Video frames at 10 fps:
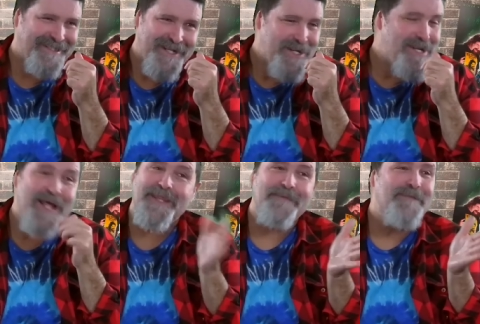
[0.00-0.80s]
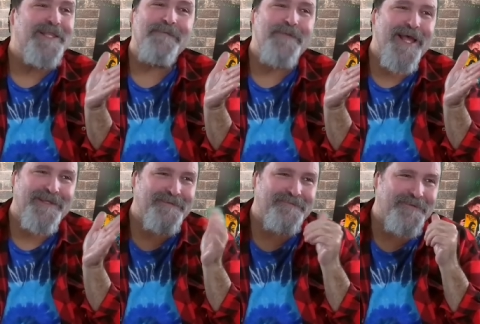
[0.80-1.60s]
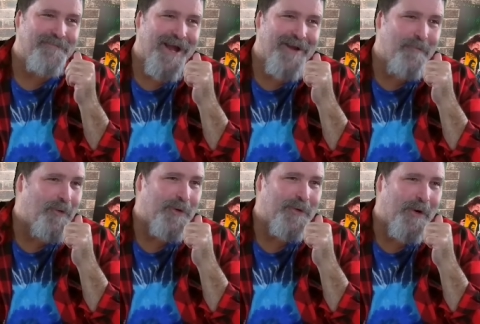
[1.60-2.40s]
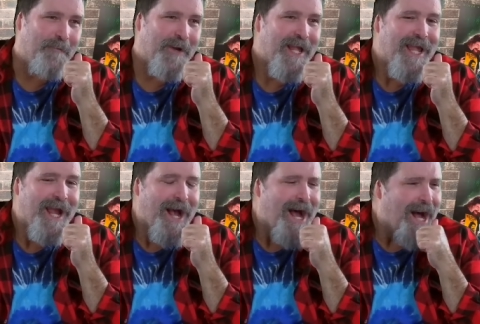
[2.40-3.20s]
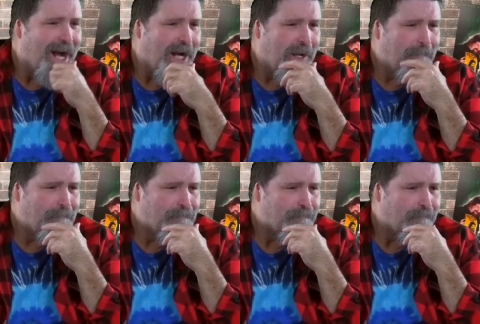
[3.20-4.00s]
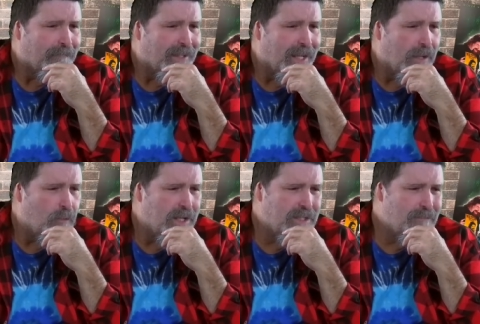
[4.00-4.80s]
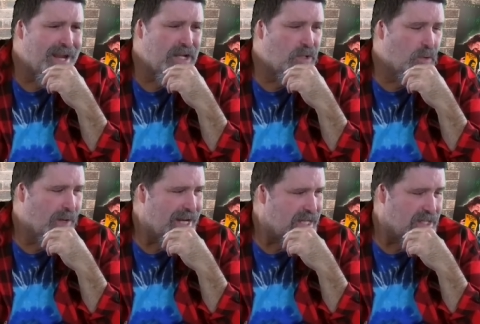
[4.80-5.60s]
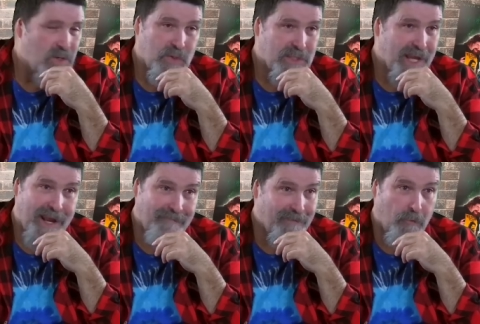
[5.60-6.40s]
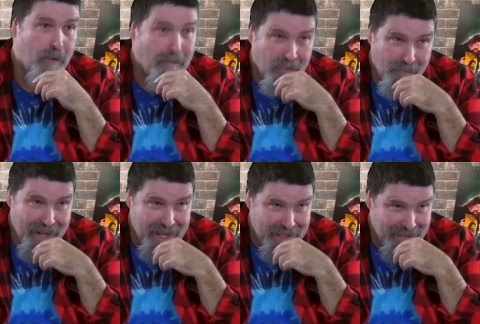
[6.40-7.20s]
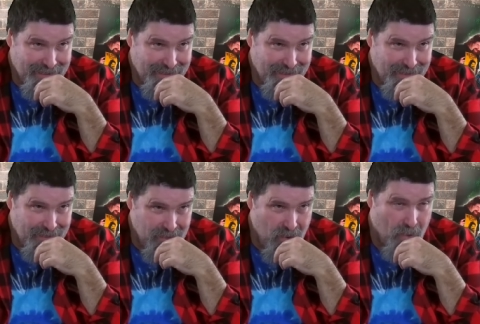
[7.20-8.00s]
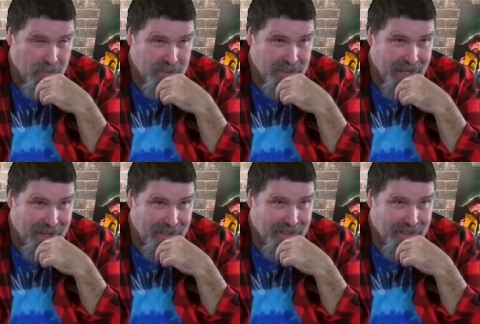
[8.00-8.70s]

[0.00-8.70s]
nothing but the best for my wardrobe. Sure. Um, and we made great use out of a Rubbermaid garbage can,